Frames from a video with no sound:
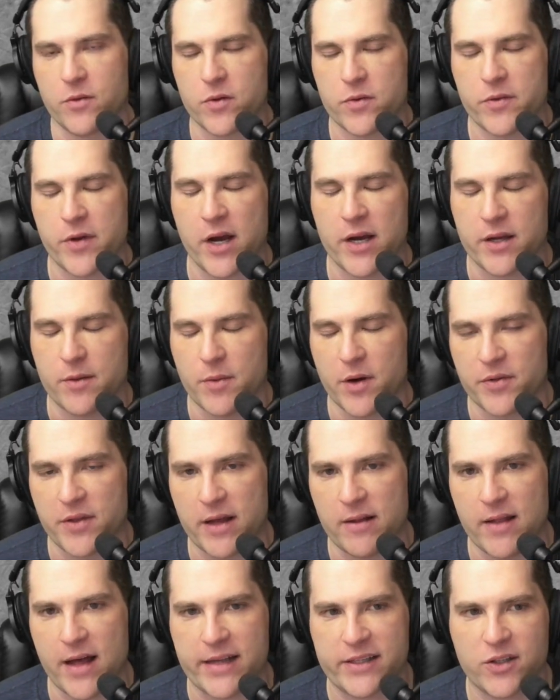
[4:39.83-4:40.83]
talking about that
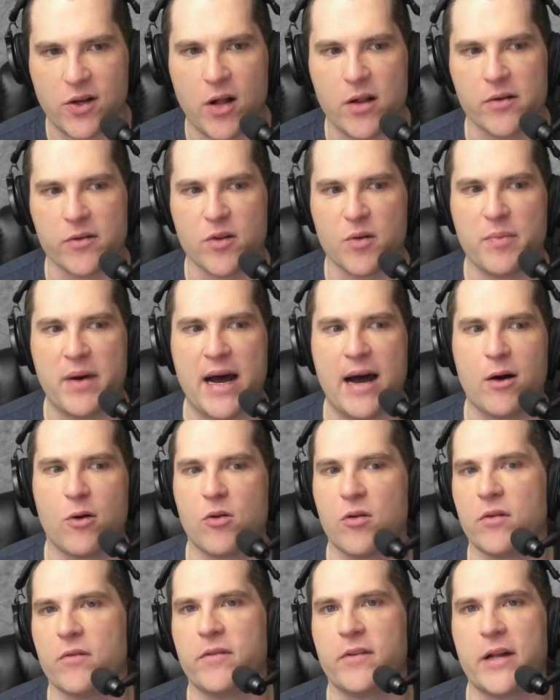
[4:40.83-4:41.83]
last caller, the
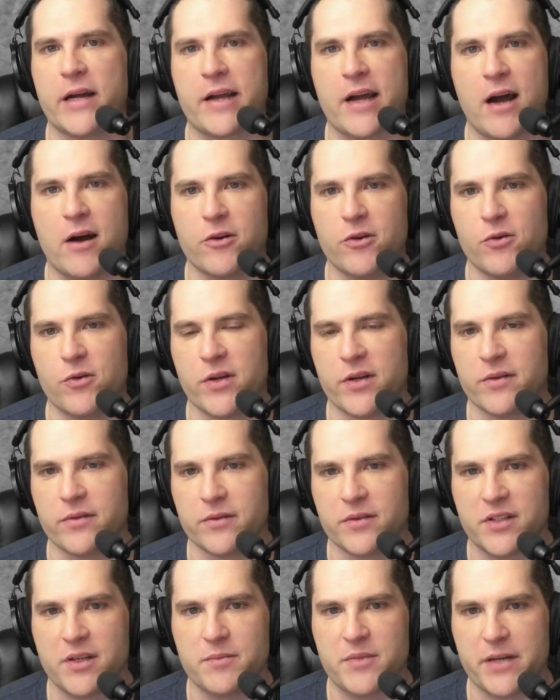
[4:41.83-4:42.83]
power of like how you can
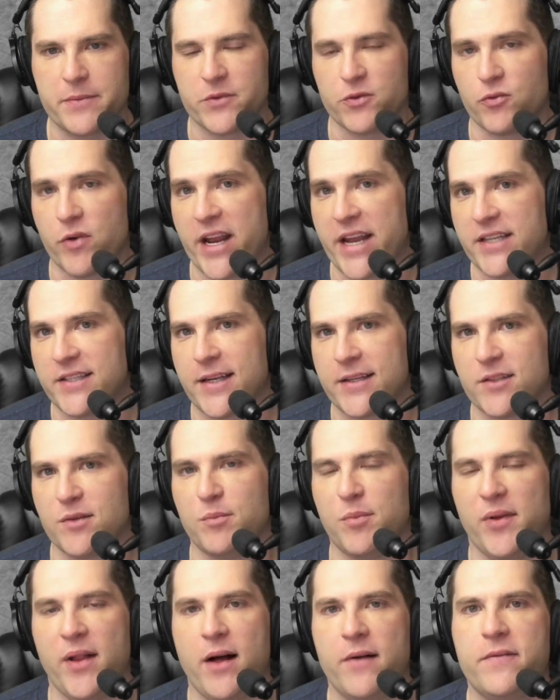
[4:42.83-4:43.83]
sometimes raise as a
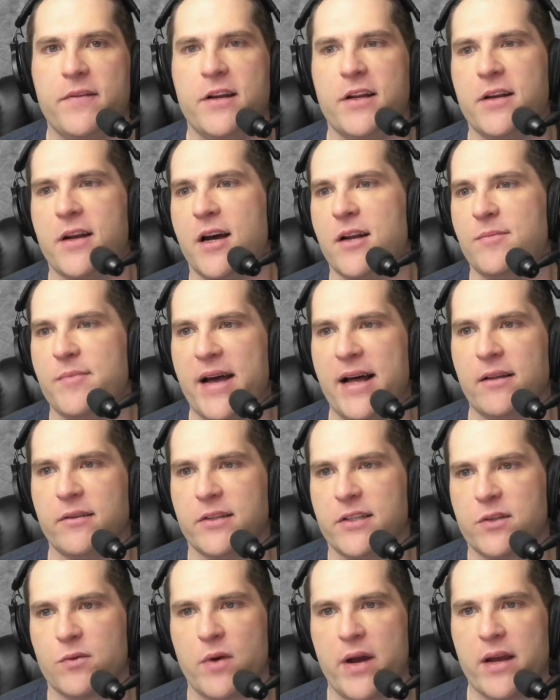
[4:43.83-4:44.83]
bluff in an
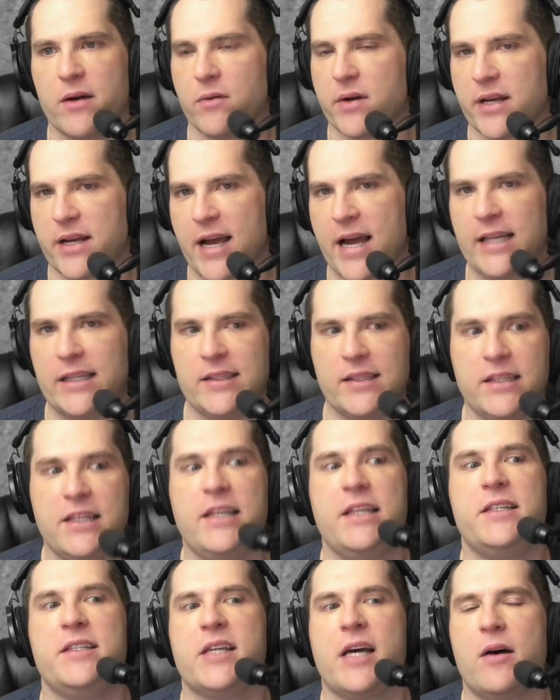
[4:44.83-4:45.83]
unbalanced way when a guy
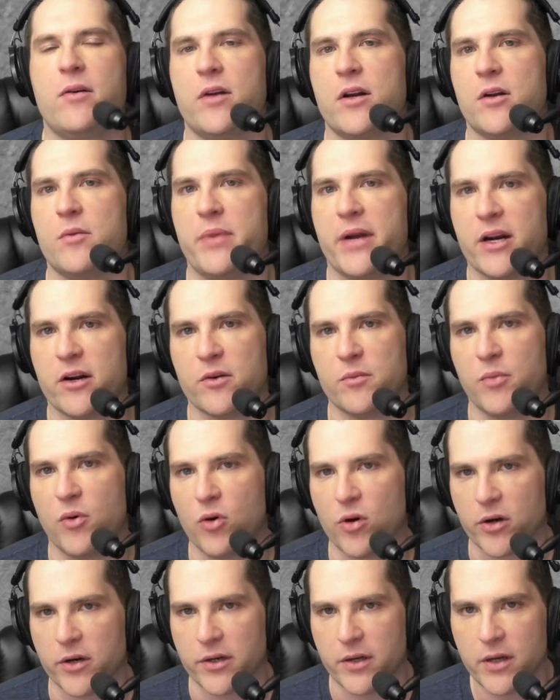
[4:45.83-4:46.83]
leads out on a paired
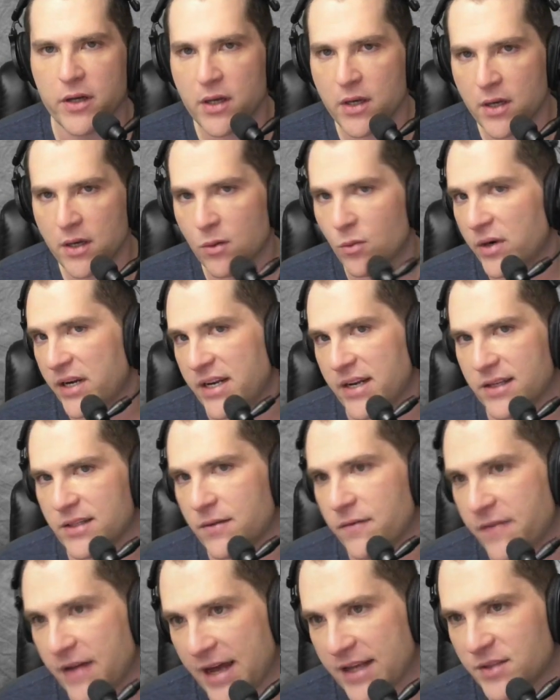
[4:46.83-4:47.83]
board when he
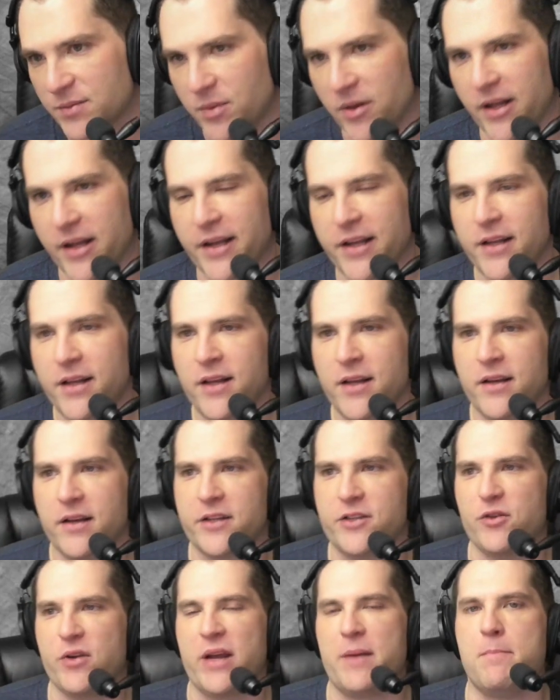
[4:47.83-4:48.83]
doesn't fast play
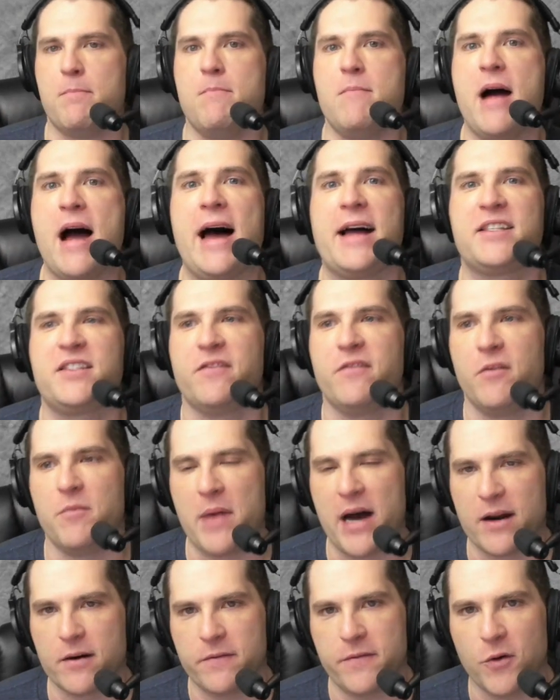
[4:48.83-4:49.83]
because you get a massive
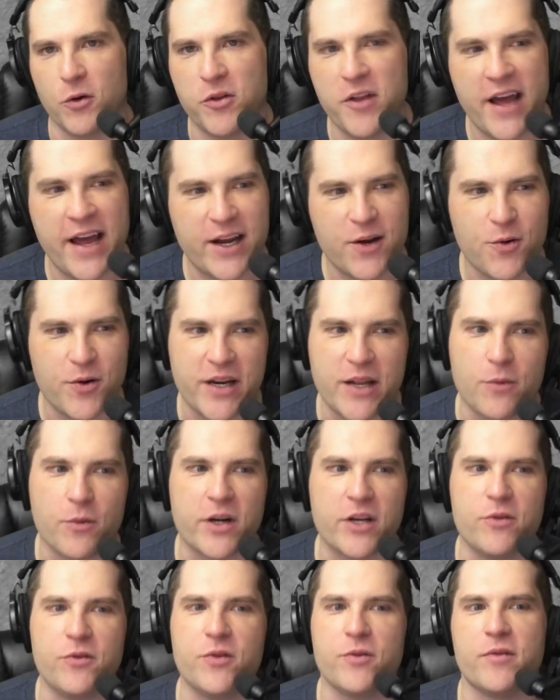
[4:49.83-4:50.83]
amount of fold equity
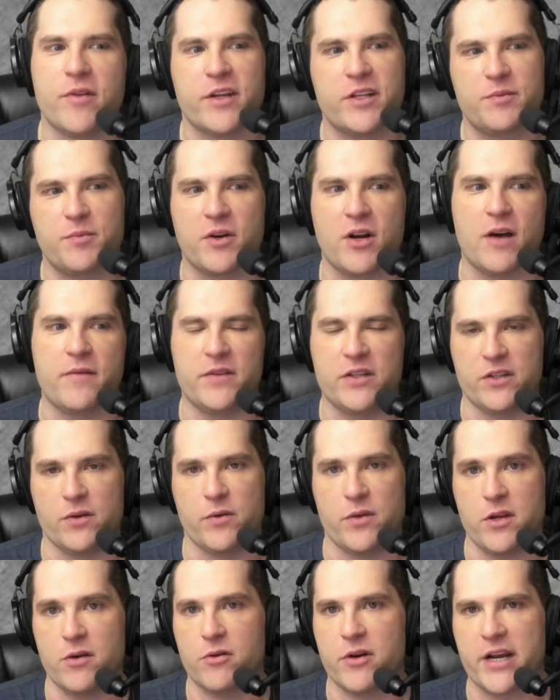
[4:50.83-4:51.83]
when you do this, but obviously
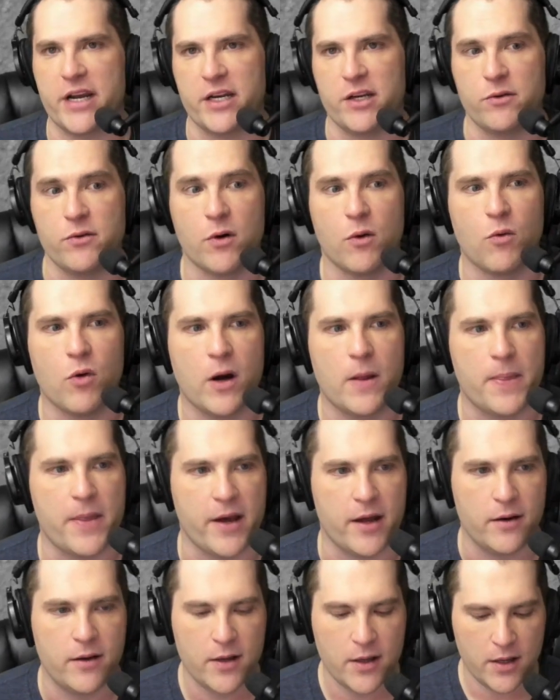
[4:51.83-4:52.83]
with your hand you don't want
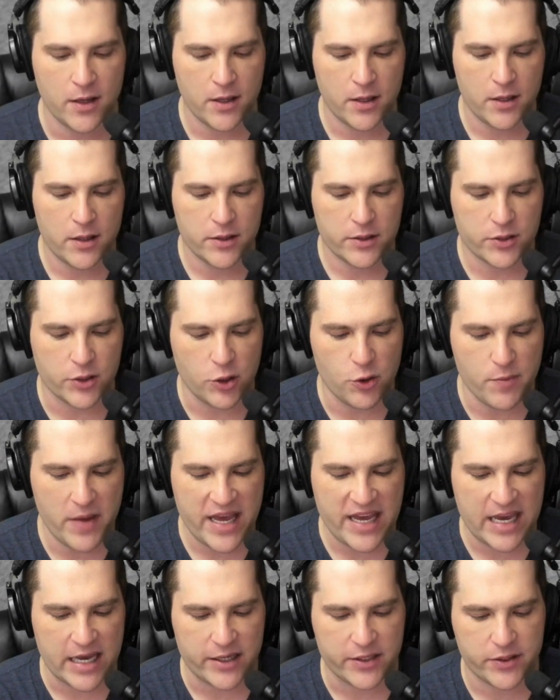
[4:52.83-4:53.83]
that. So you
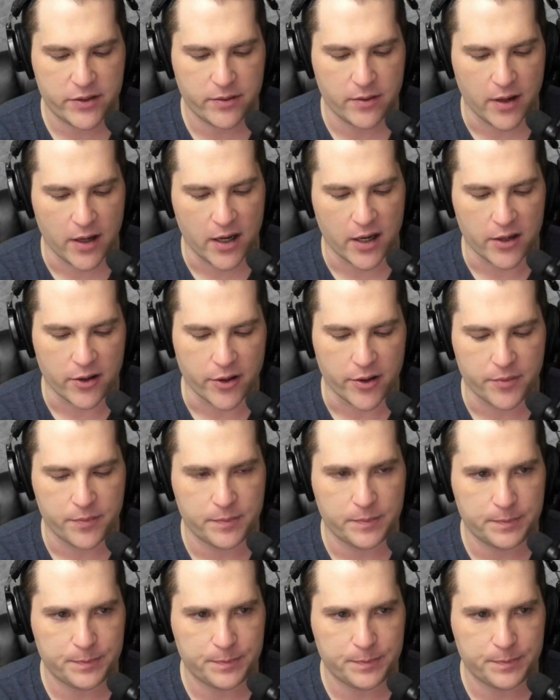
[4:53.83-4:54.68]
make it 100.